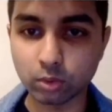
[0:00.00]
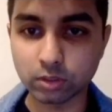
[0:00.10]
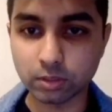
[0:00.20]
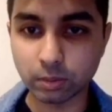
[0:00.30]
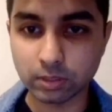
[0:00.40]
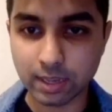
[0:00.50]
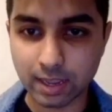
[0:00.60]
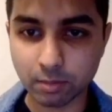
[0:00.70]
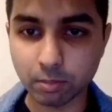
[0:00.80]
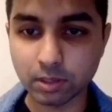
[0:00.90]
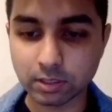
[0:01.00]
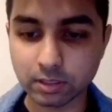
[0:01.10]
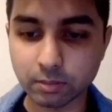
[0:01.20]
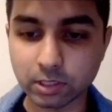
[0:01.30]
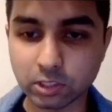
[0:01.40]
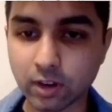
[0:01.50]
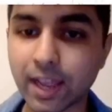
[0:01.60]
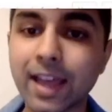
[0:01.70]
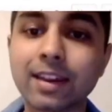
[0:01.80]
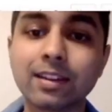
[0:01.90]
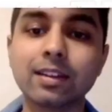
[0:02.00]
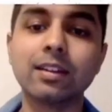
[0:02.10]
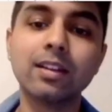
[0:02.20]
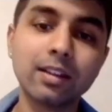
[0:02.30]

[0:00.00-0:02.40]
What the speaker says: You're supposed to add a plus here because you're adding